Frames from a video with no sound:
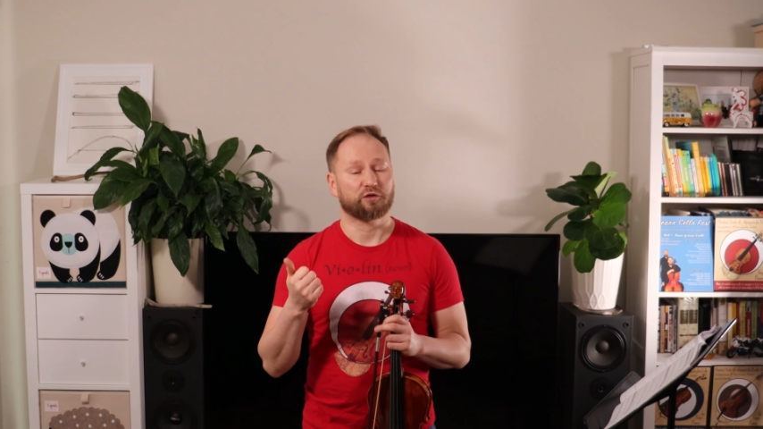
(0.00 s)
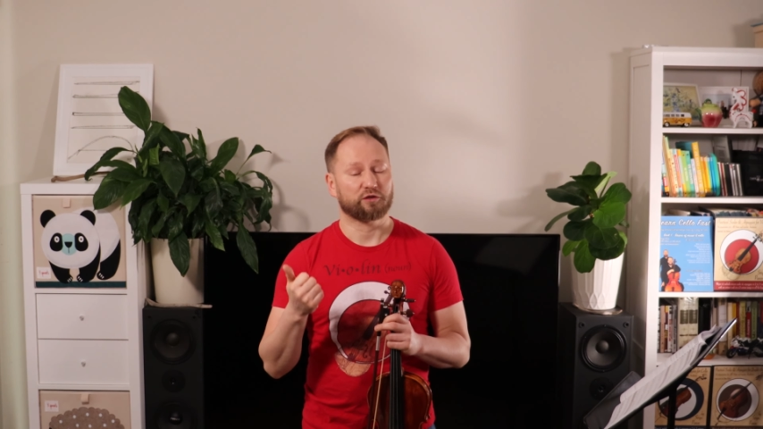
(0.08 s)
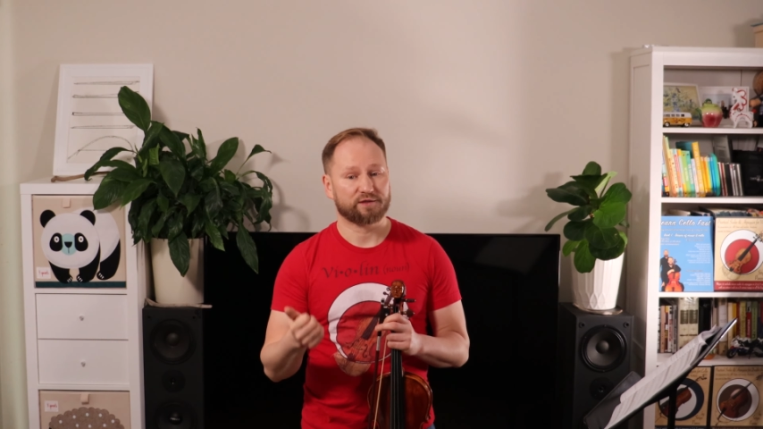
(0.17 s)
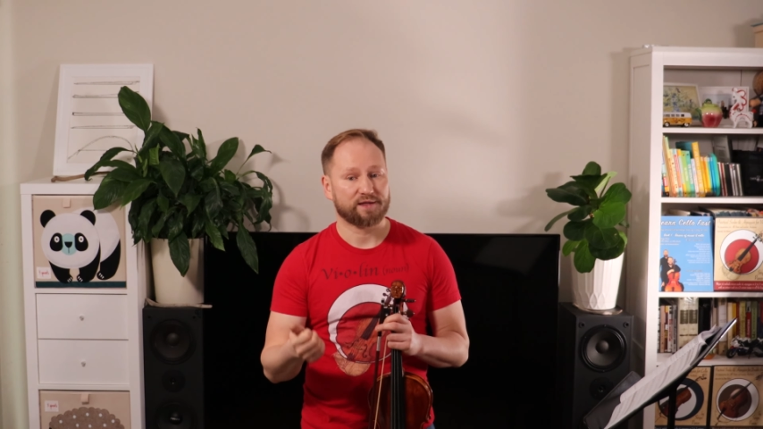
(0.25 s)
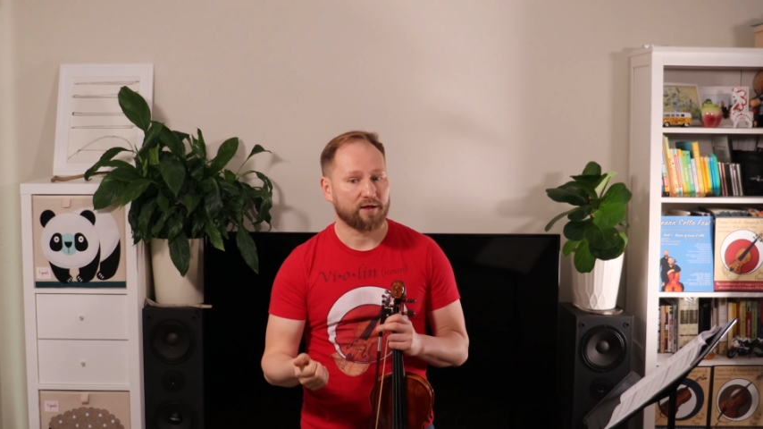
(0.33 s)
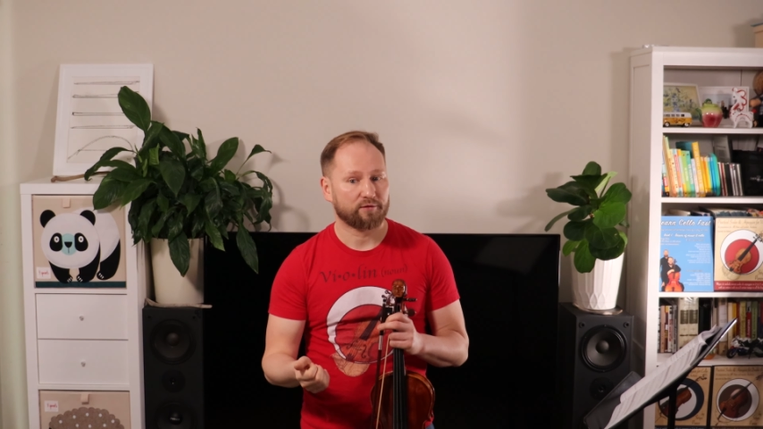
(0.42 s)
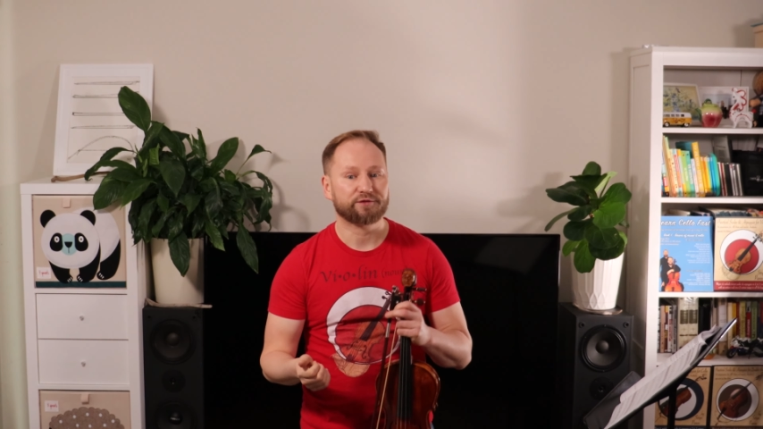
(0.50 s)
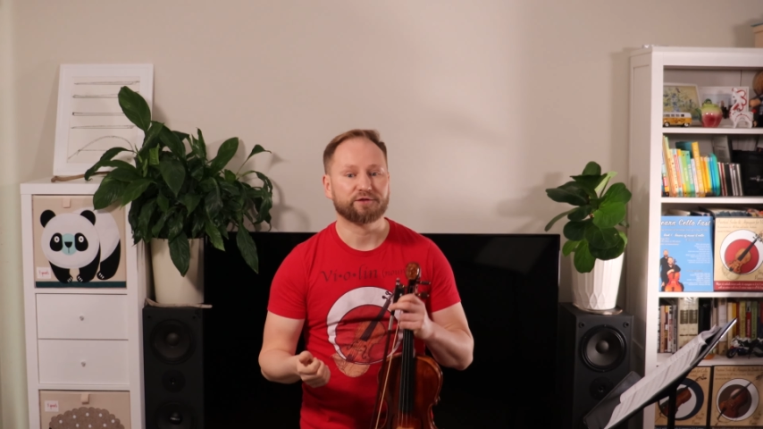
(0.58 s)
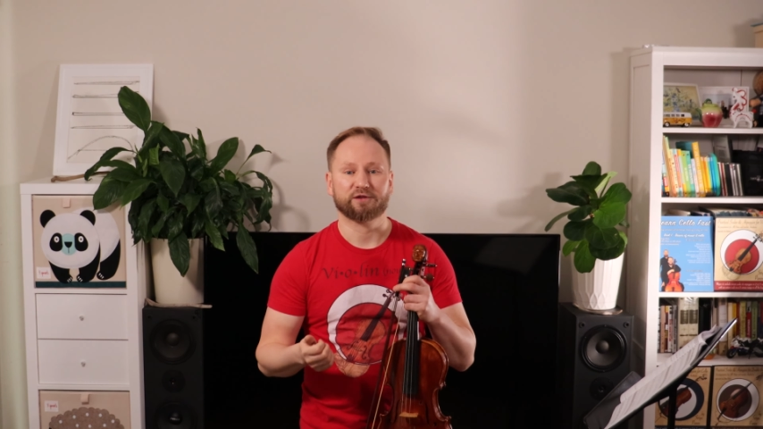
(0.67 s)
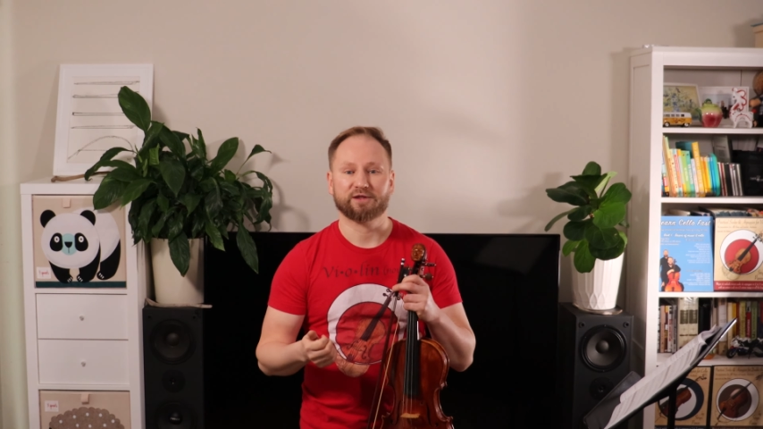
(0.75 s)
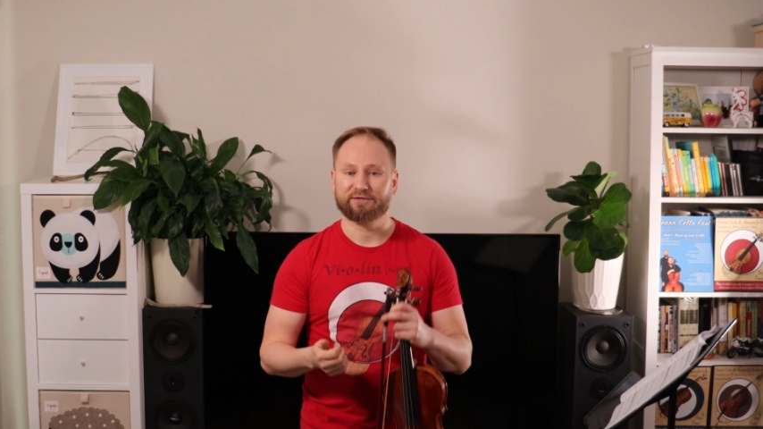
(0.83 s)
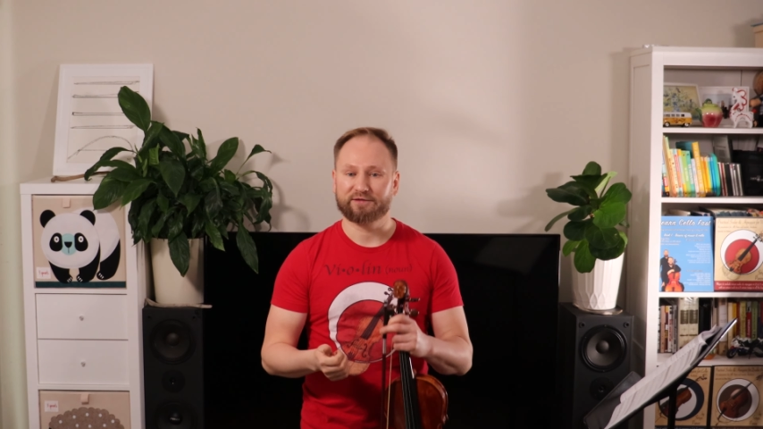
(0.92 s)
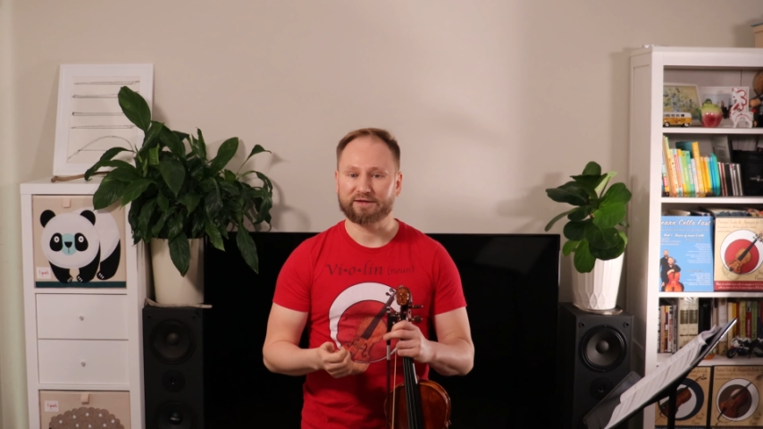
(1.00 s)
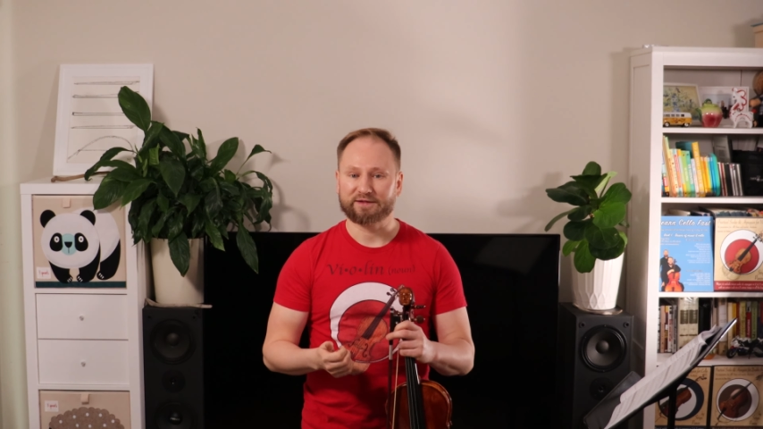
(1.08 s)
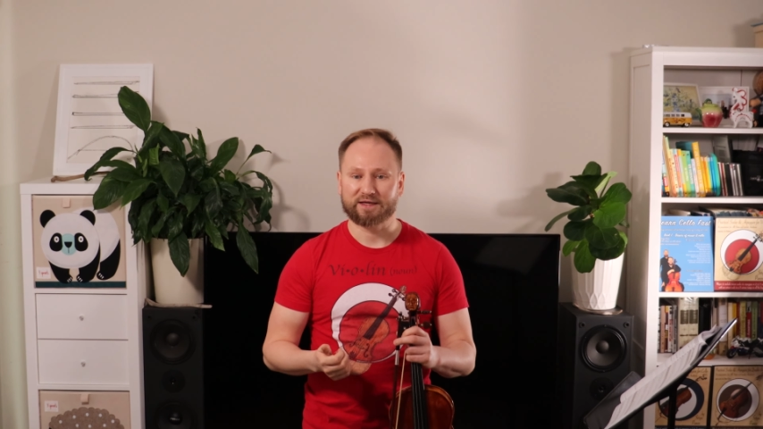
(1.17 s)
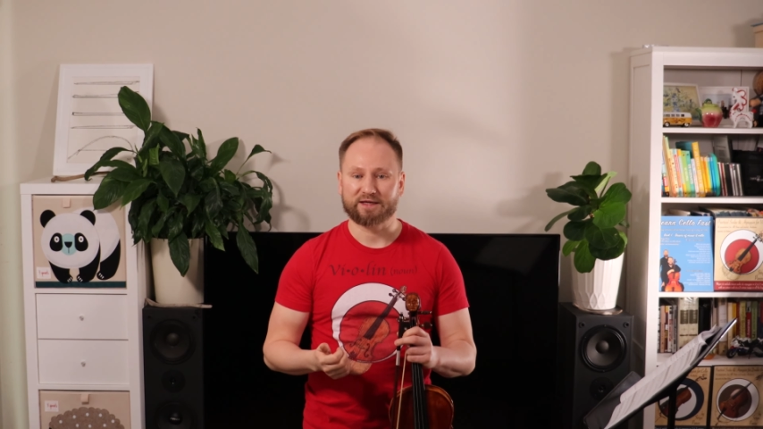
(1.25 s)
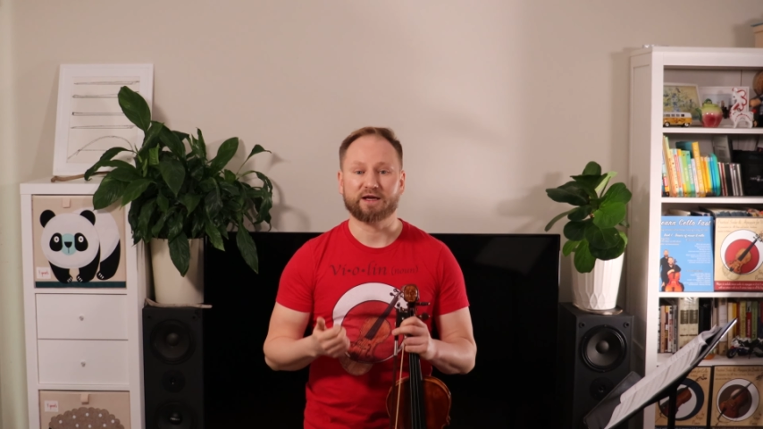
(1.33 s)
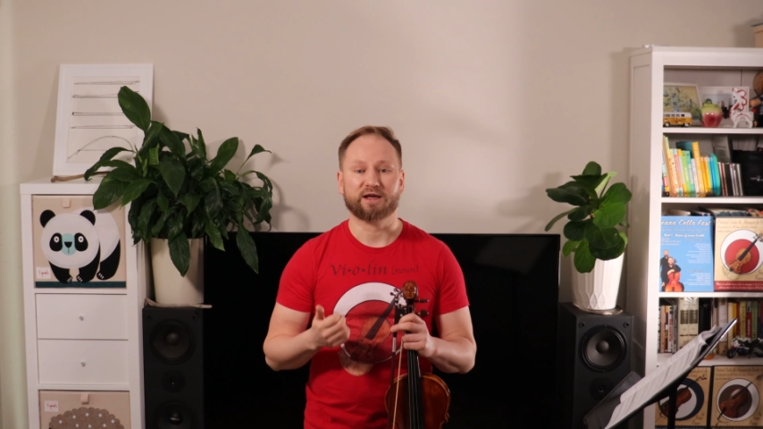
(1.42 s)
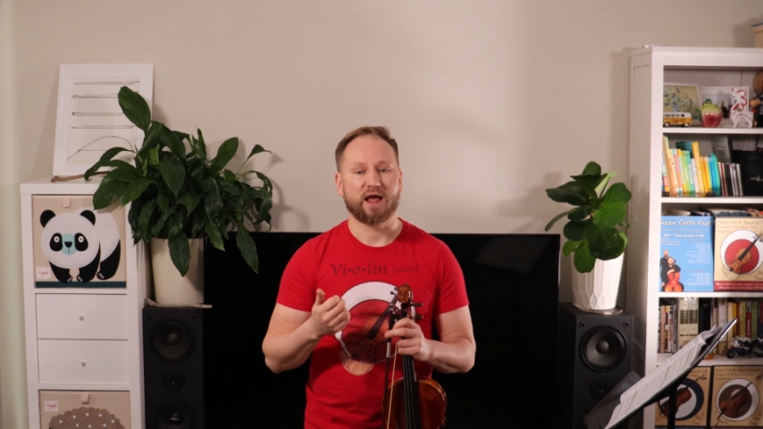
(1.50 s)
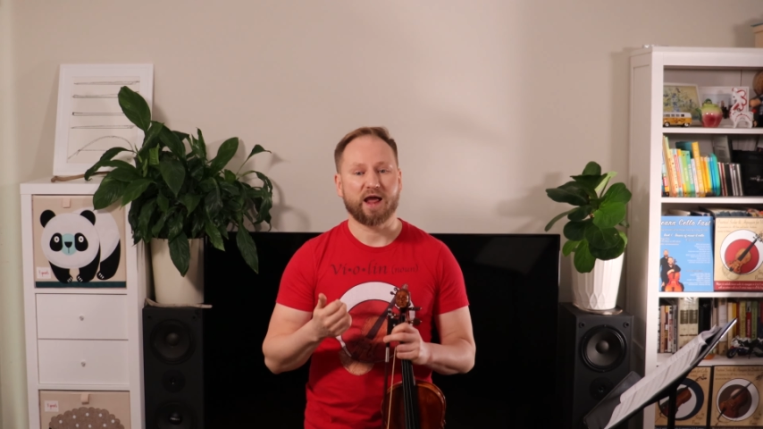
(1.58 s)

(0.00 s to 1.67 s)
your sound, your left hand technique,